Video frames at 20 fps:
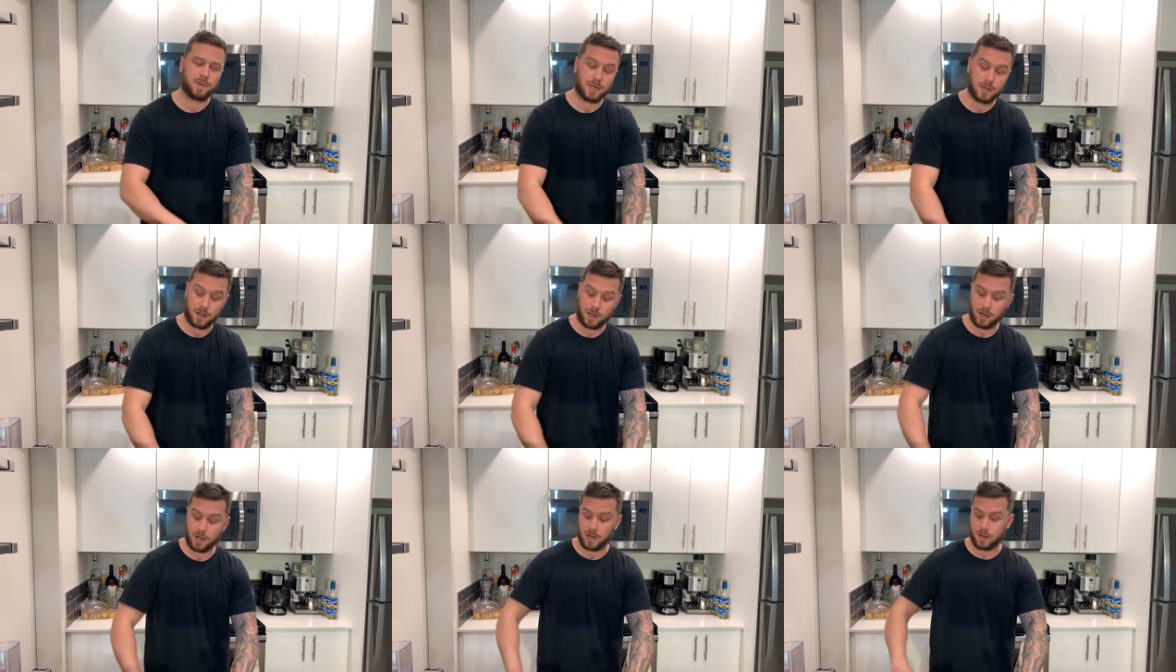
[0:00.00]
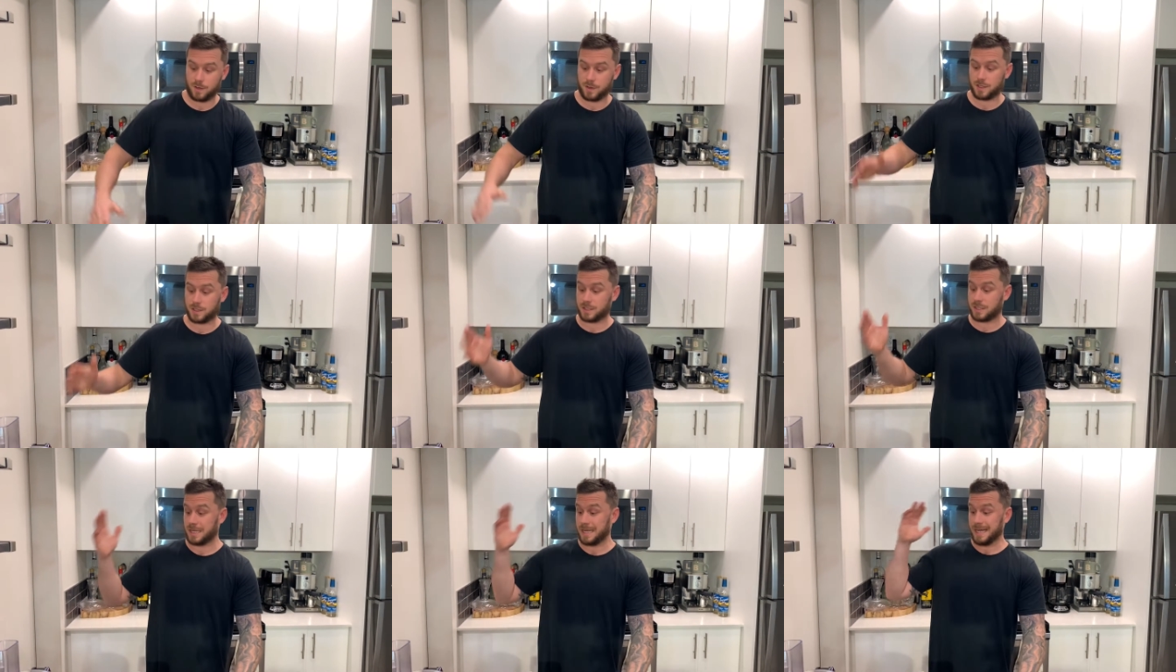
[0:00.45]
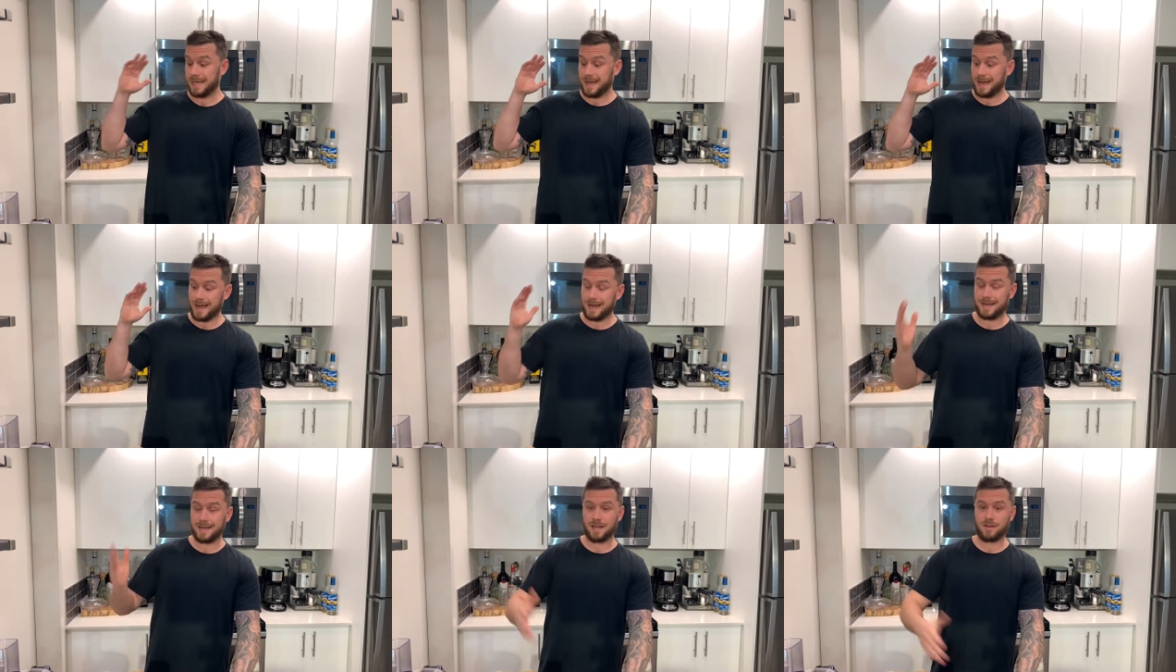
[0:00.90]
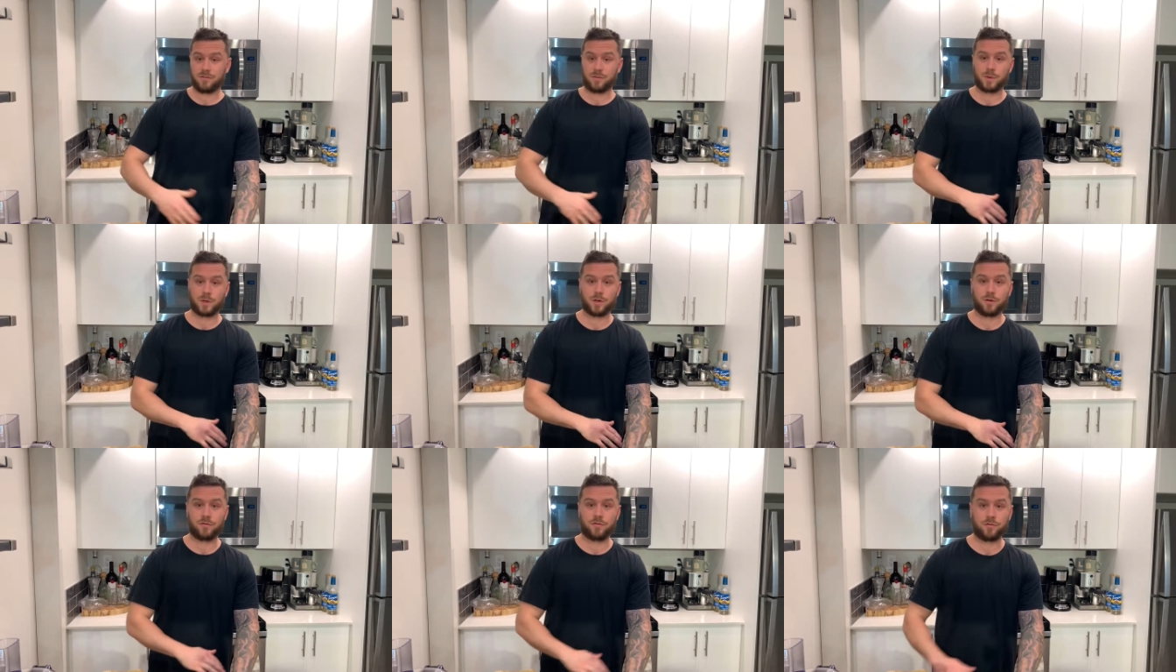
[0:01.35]
Now I got this idea from
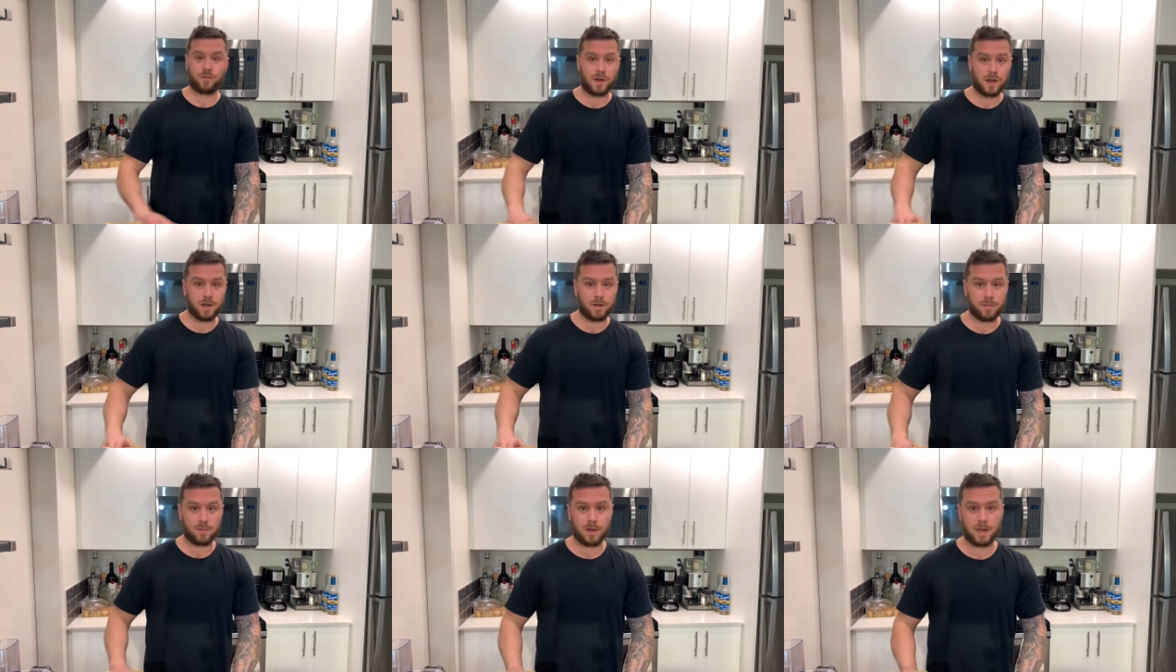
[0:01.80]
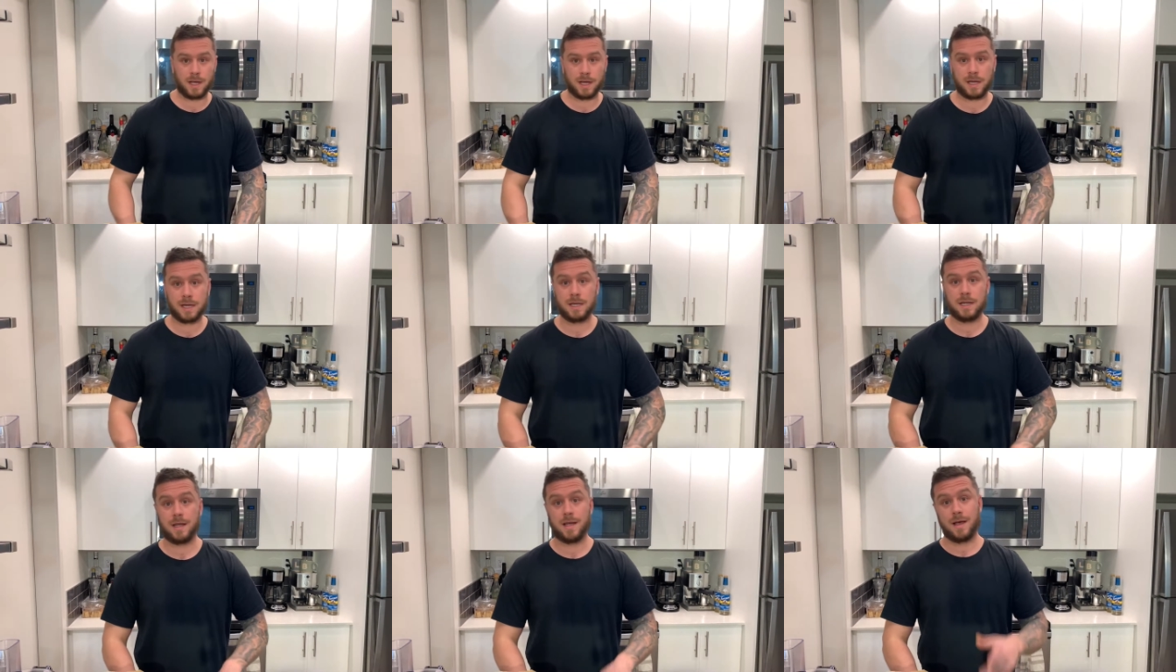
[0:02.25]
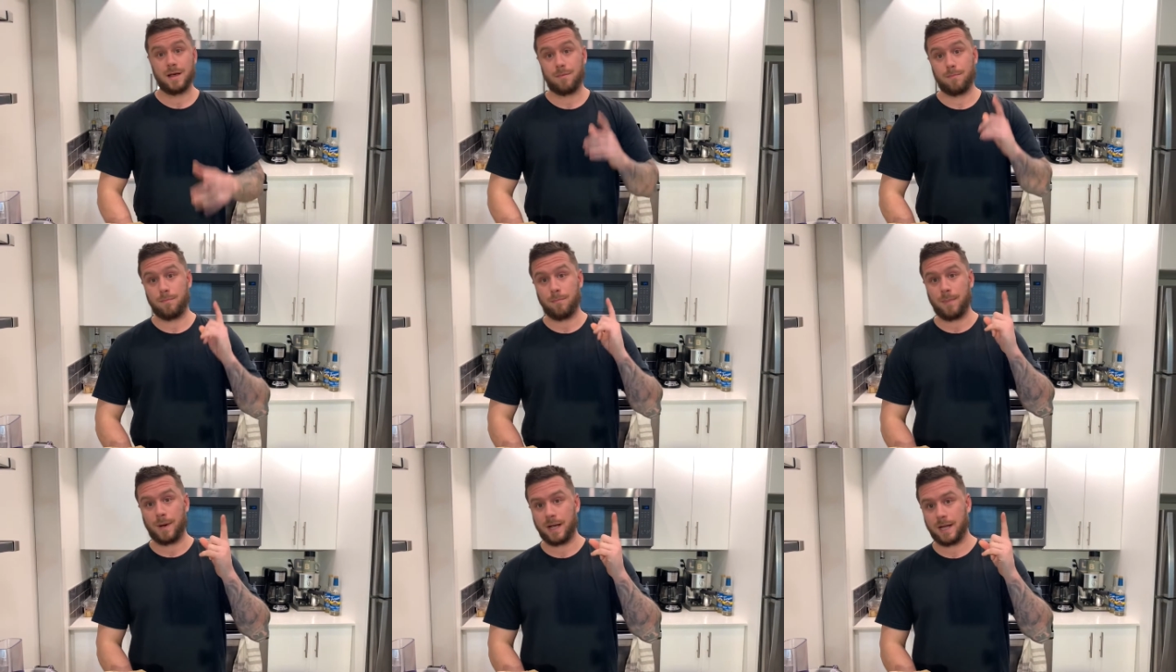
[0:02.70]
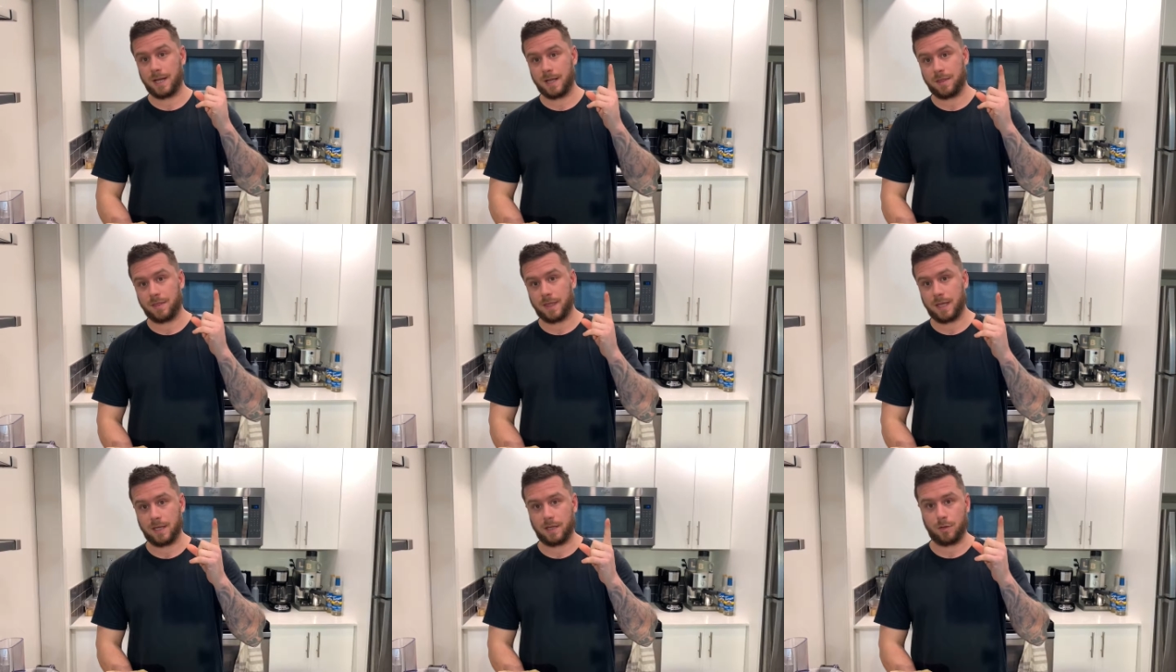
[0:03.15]
a good friend of mine, Mike.
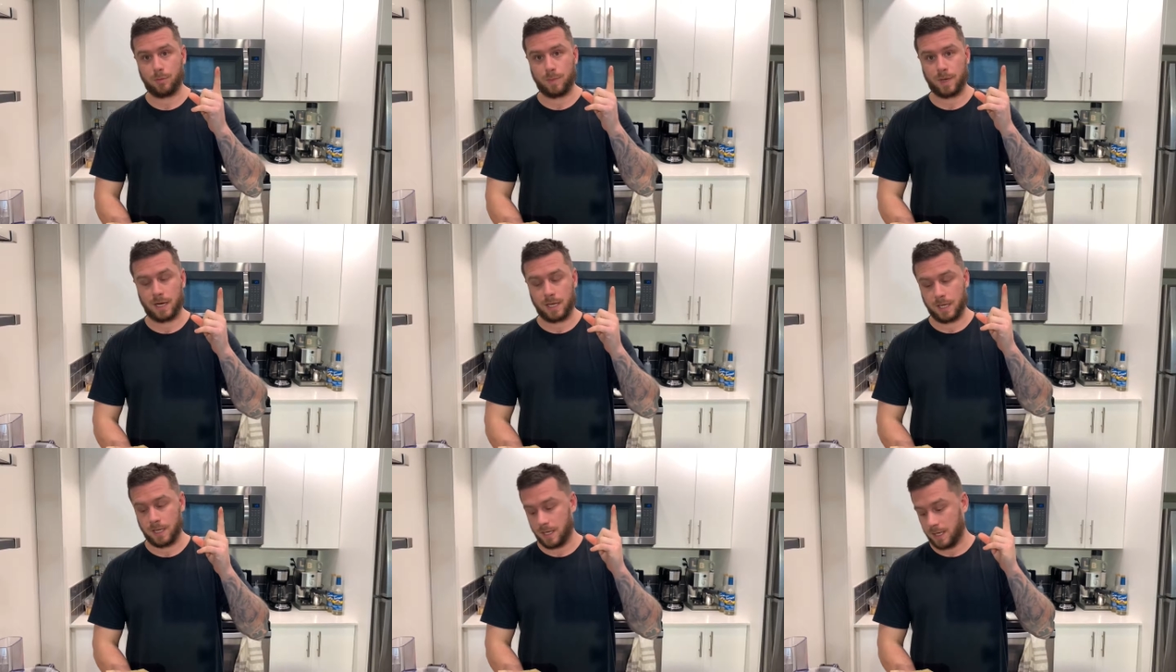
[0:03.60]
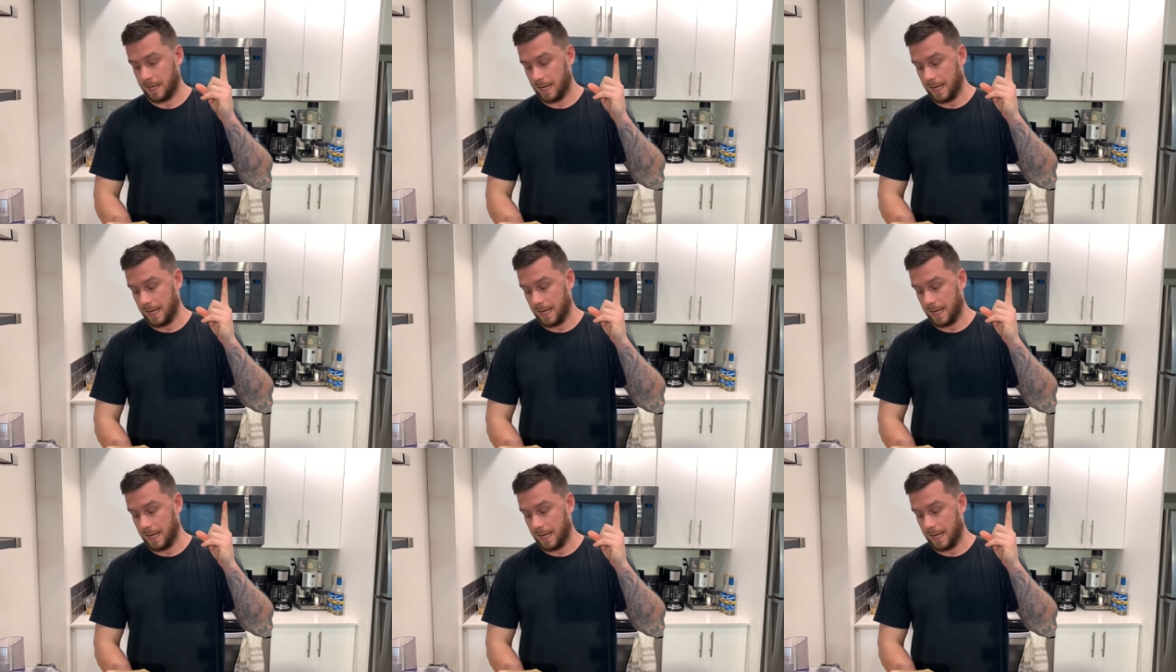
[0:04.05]
Thank you, buddy.